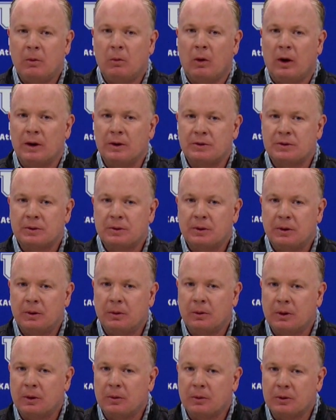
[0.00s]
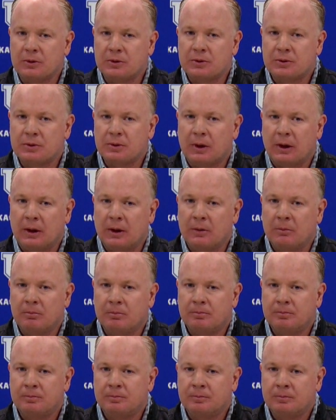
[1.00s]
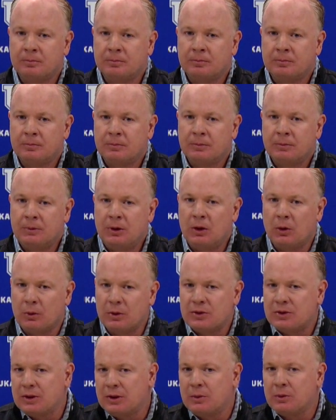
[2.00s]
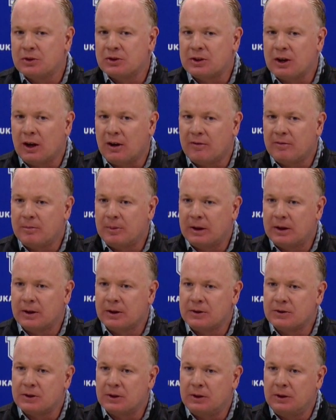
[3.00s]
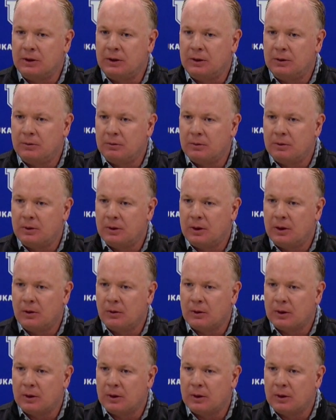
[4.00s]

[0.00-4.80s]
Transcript: It was. It was. It was tough because he